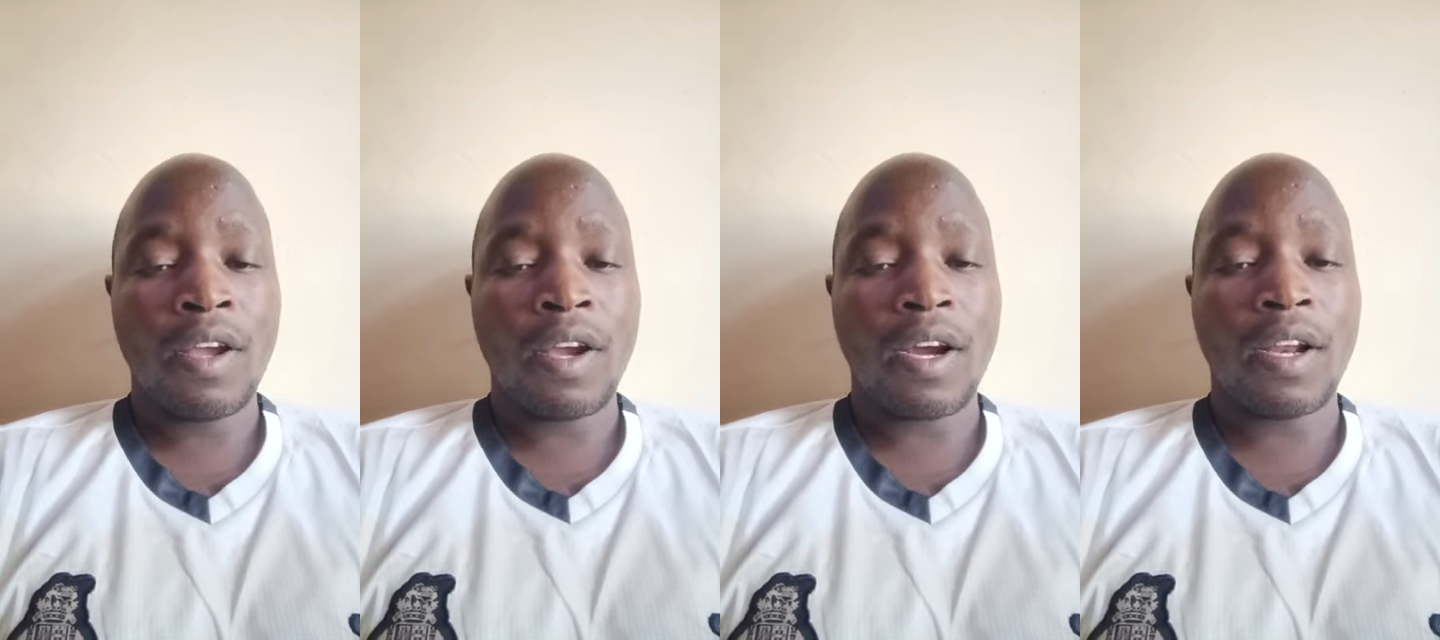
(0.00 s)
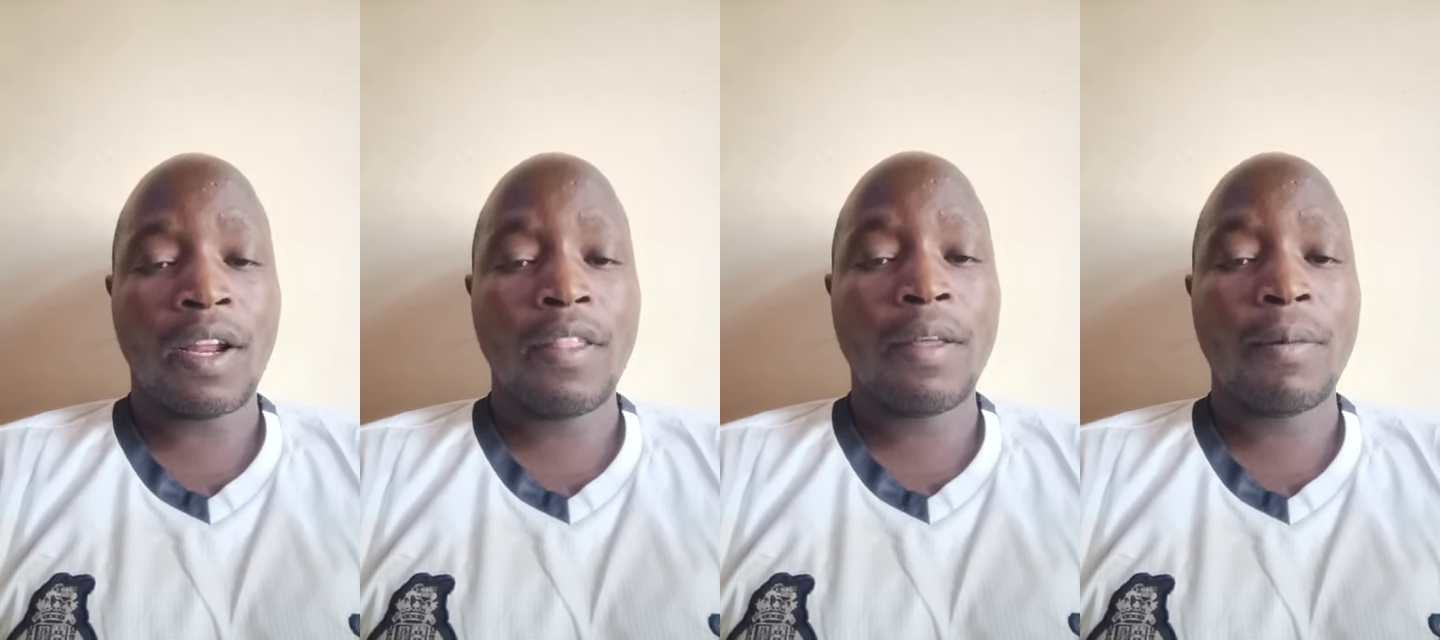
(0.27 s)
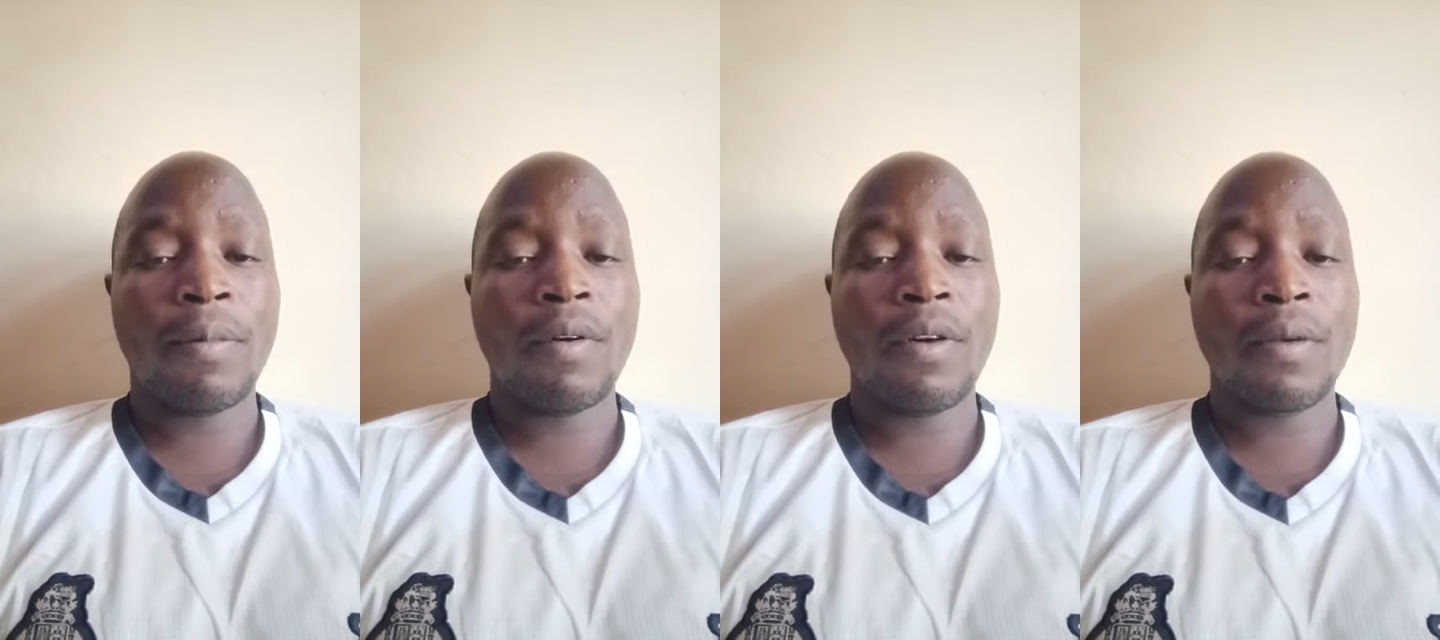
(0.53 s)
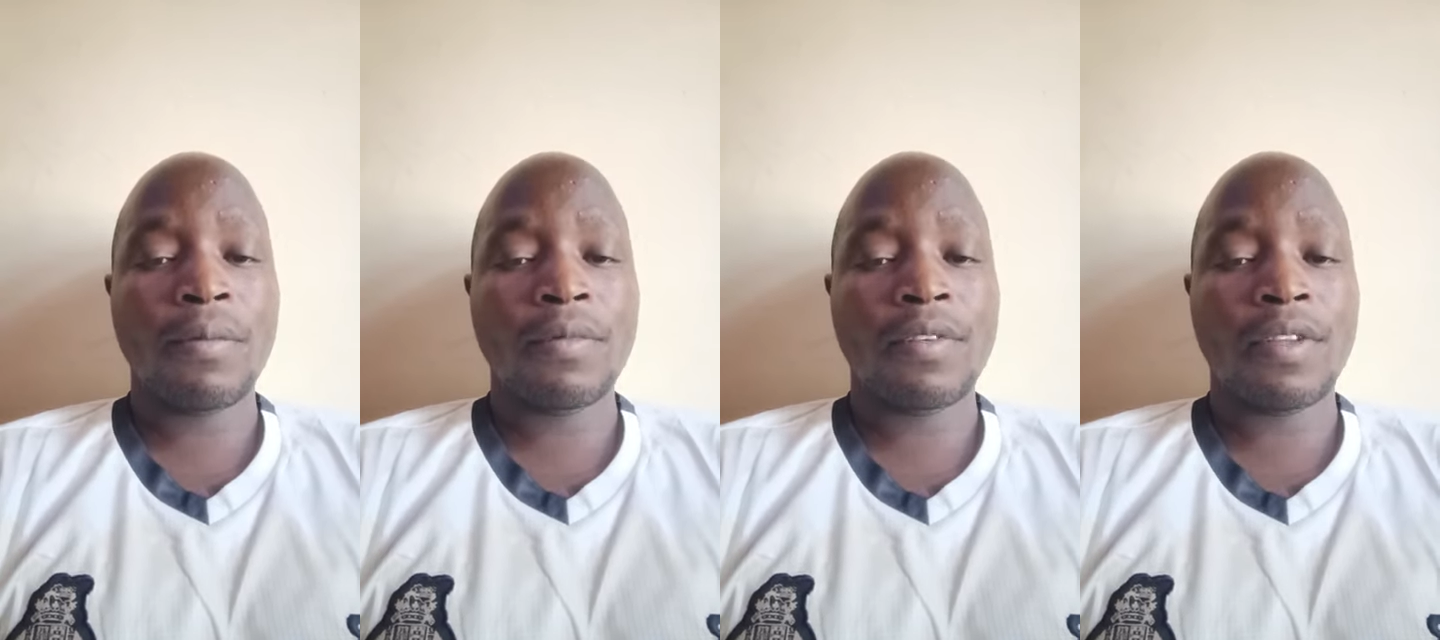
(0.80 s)
Another
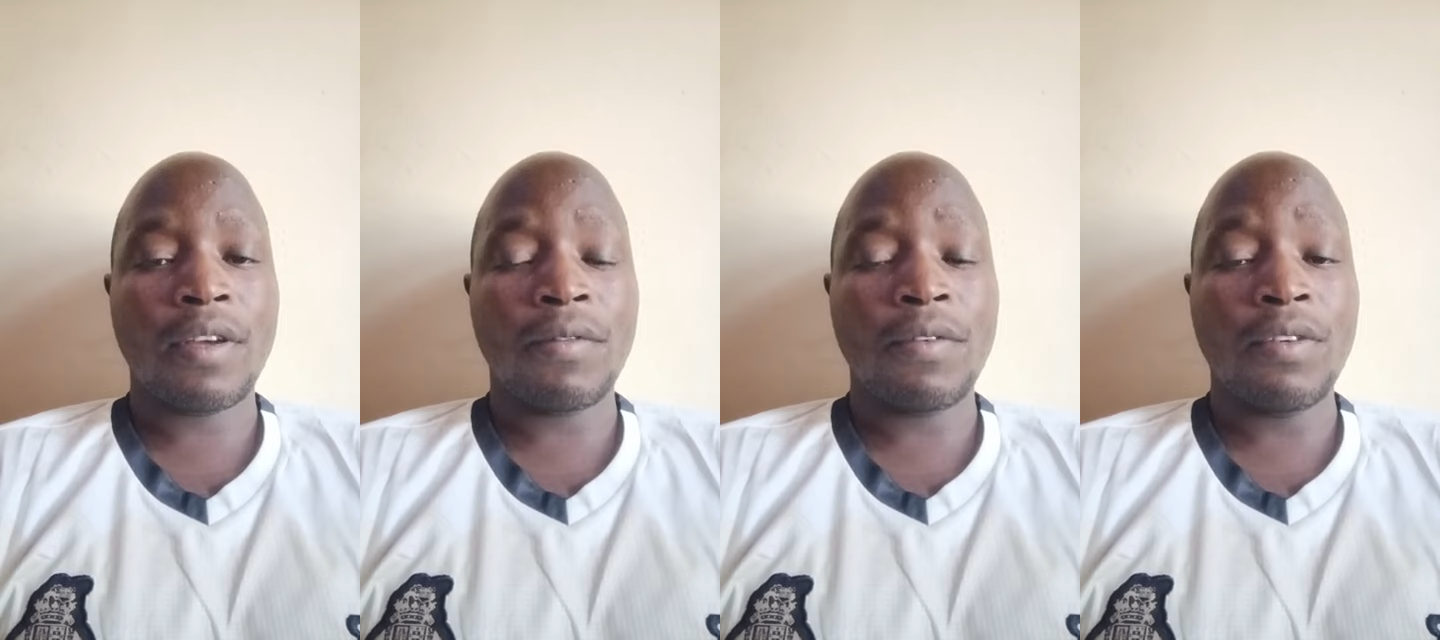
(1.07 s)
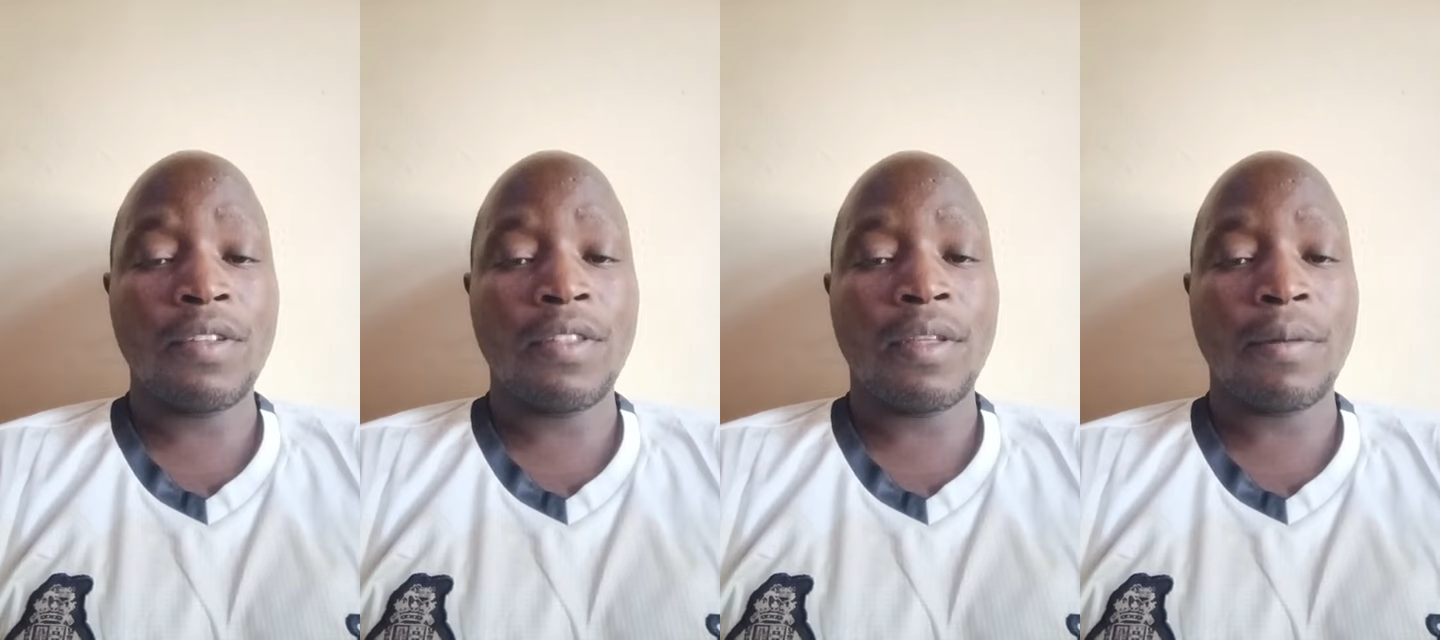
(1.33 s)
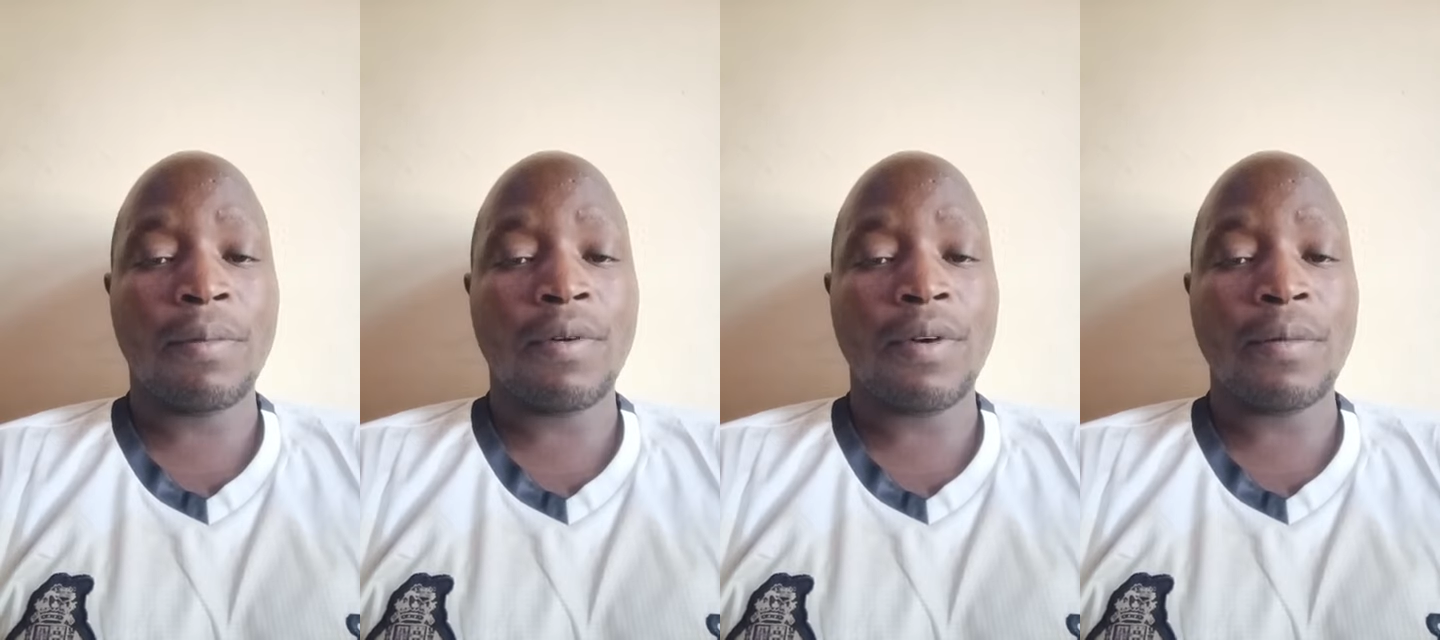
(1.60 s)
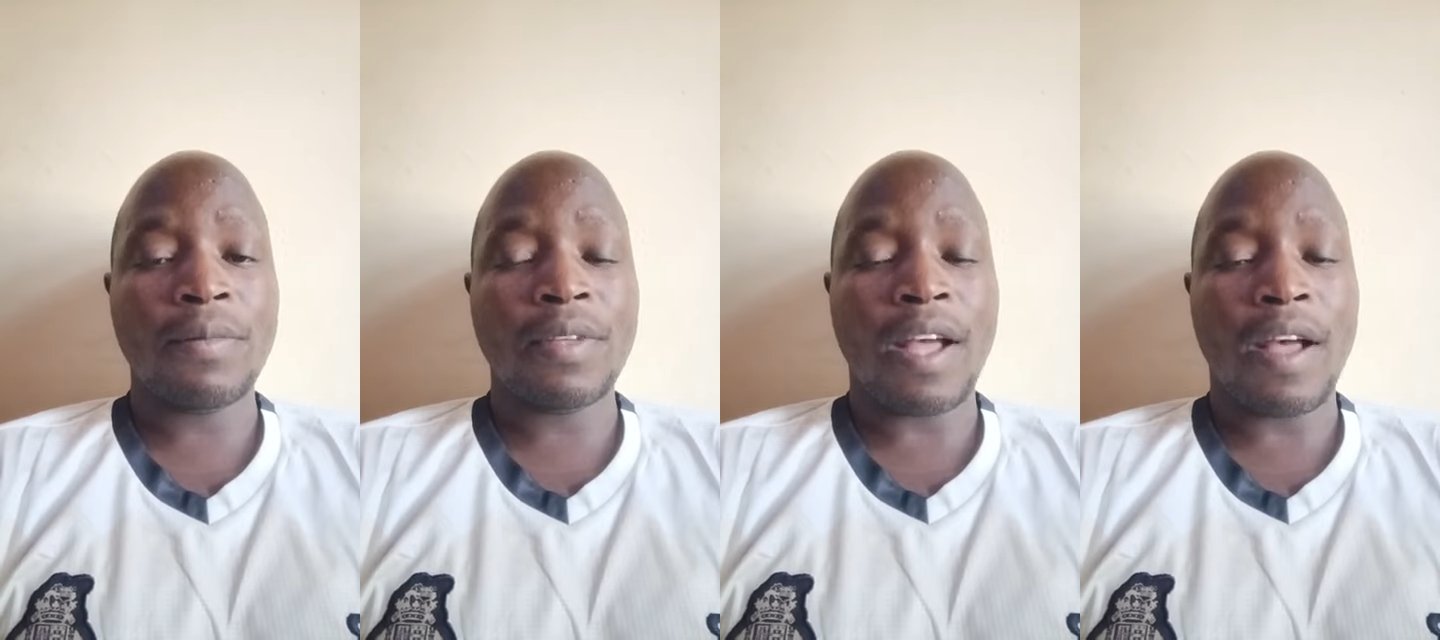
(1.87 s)
poems, have you read the poems